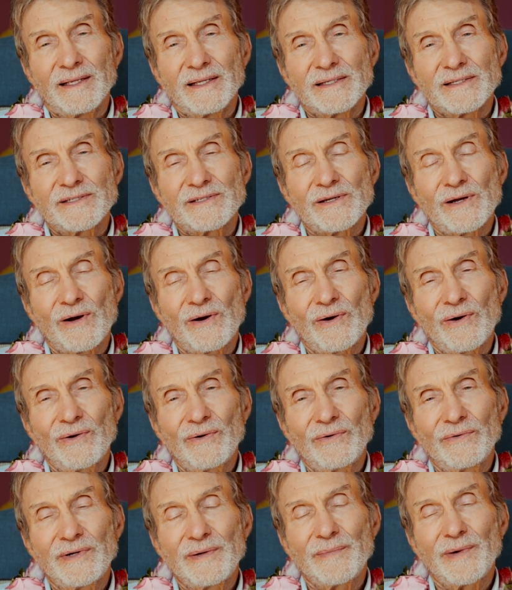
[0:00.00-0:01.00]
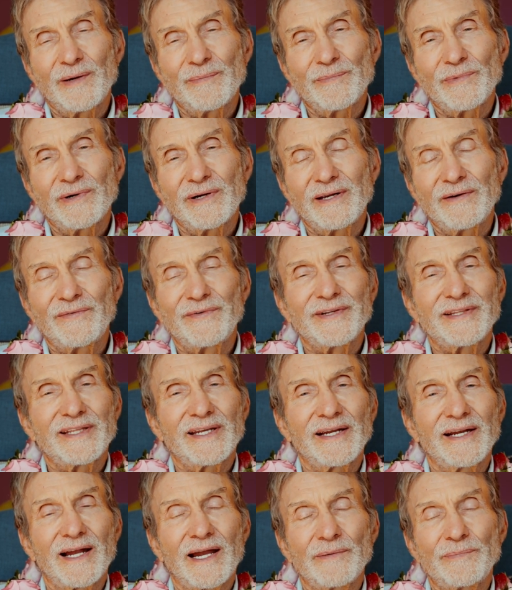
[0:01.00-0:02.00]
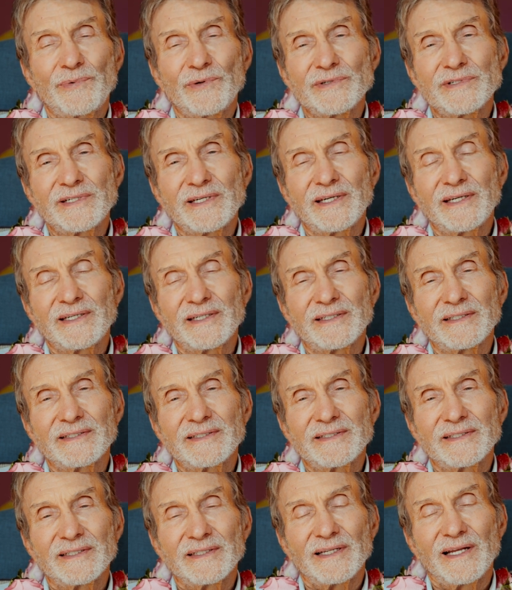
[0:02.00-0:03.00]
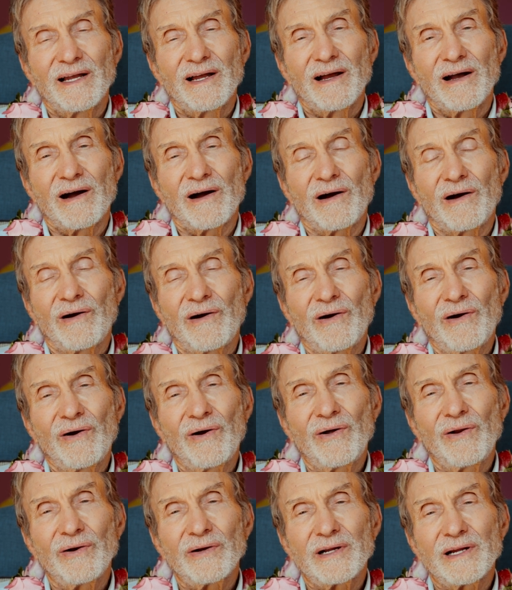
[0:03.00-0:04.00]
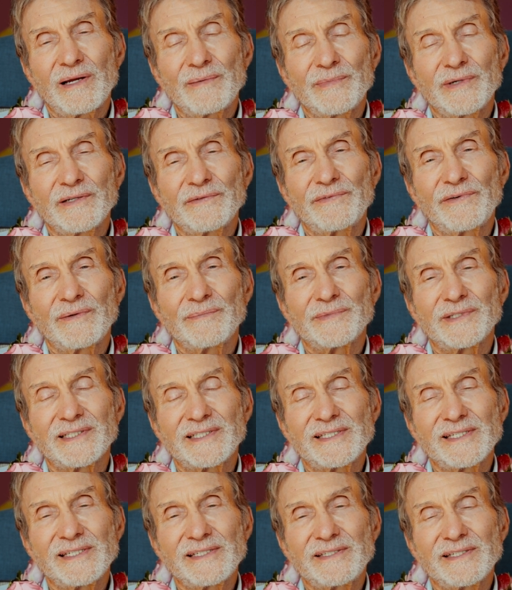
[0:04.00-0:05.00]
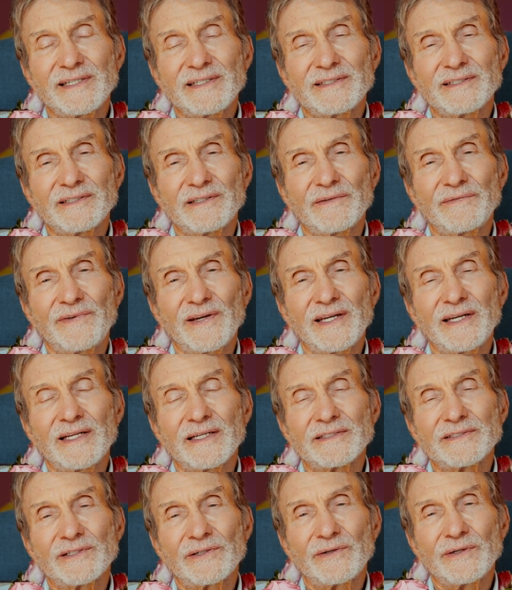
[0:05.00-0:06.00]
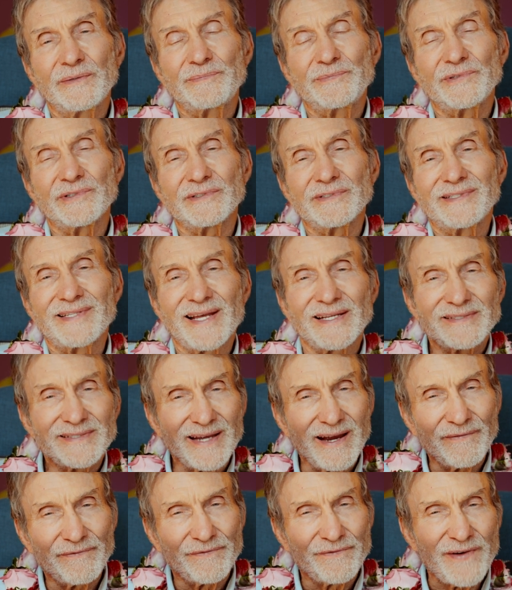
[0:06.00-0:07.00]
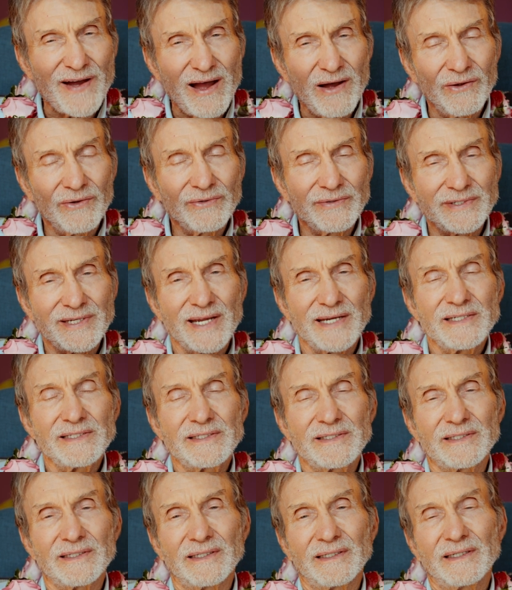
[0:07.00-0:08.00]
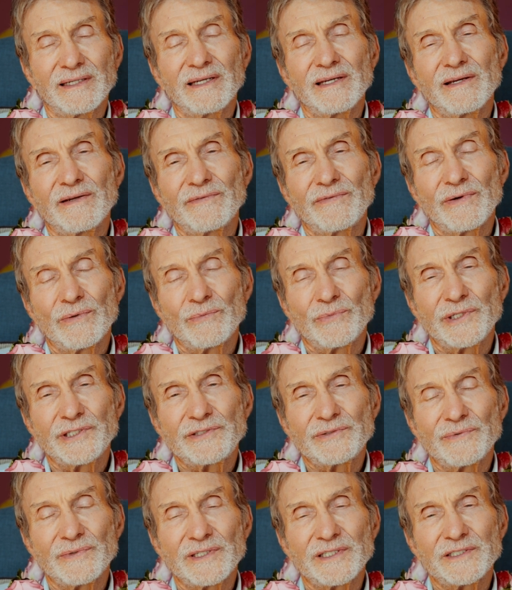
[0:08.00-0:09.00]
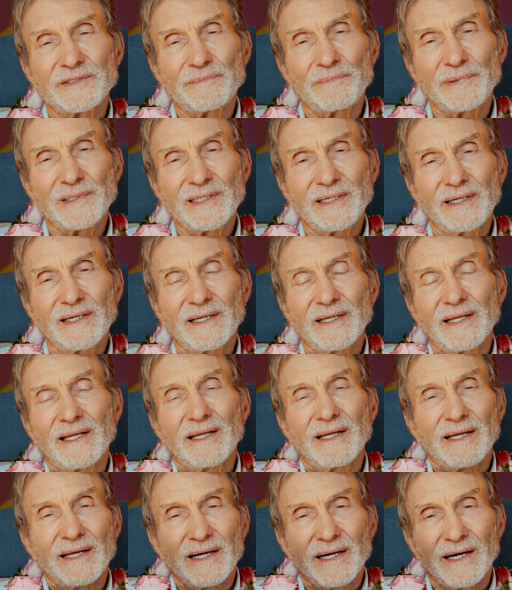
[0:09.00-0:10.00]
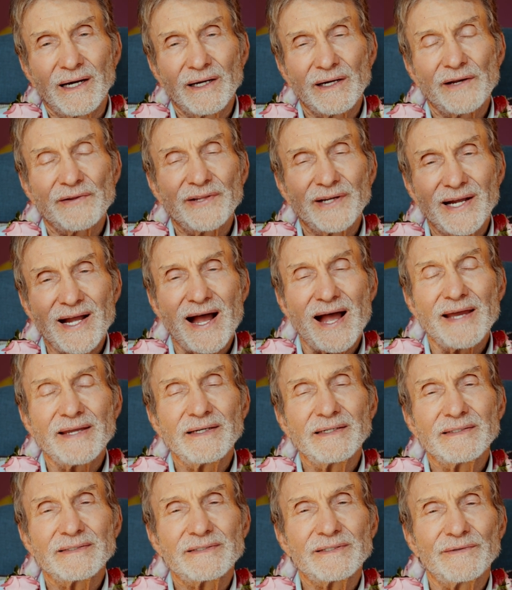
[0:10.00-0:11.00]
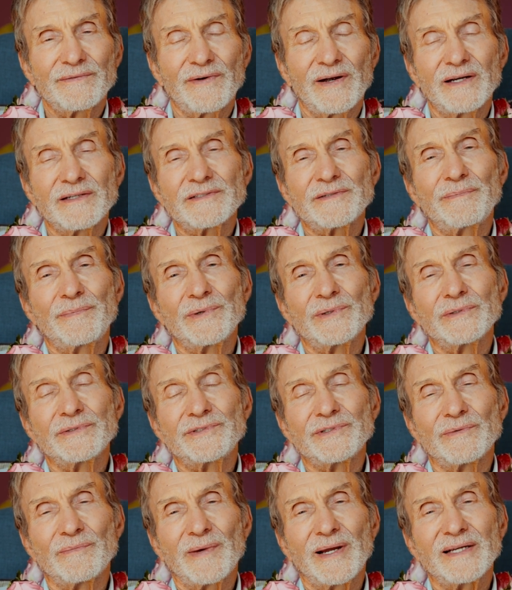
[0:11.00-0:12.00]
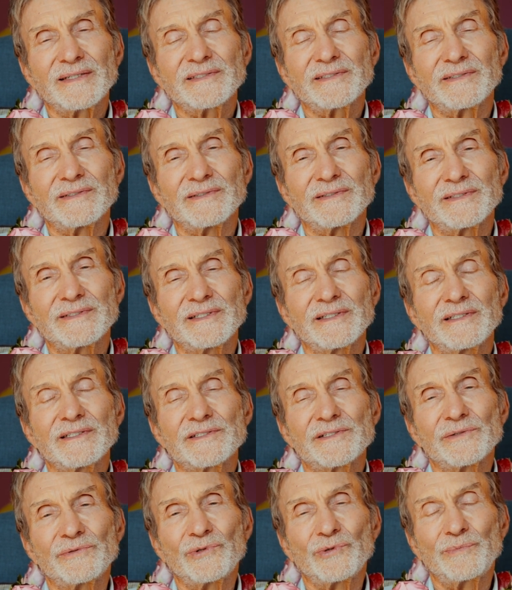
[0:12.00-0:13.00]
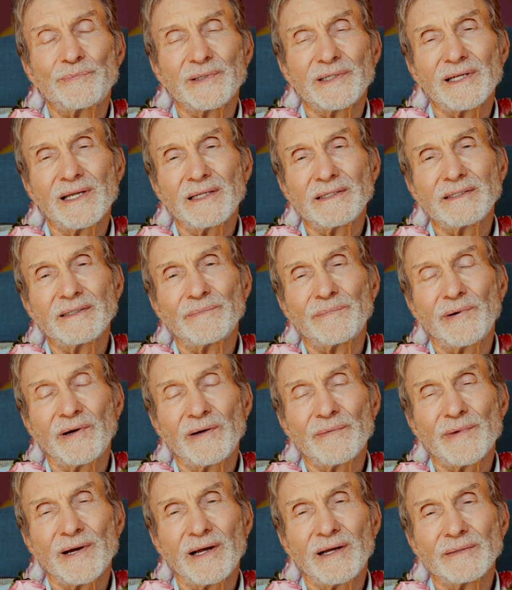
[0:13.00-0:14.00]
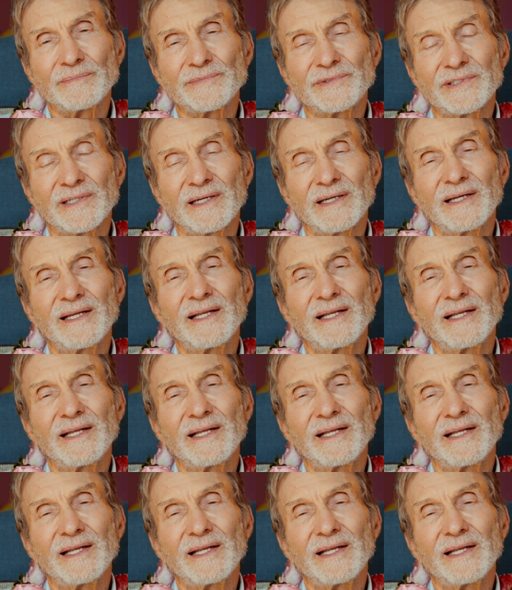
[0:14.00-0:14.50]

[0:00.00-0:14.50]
So remember, everything I present is all coming from the teachings of the Vedic scriptures. That's our foundation from which we speak, under the guidance of our spiritual masters, Siddha Sarupananda Paramahamsa